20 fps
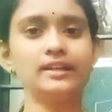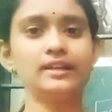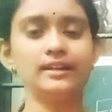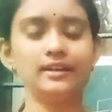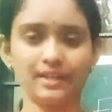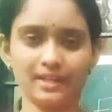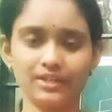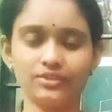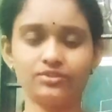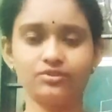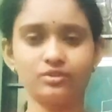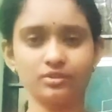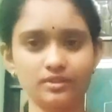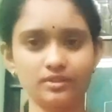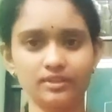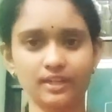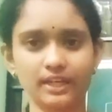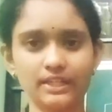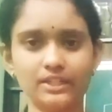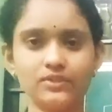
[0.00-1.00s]
natural
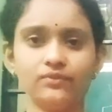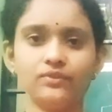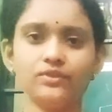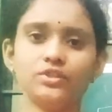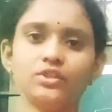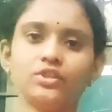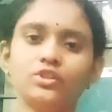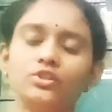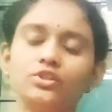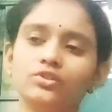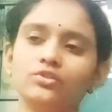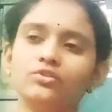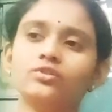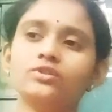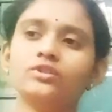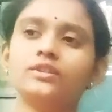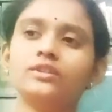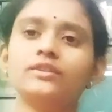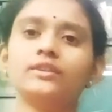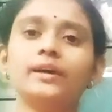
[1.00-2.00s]
science which is used in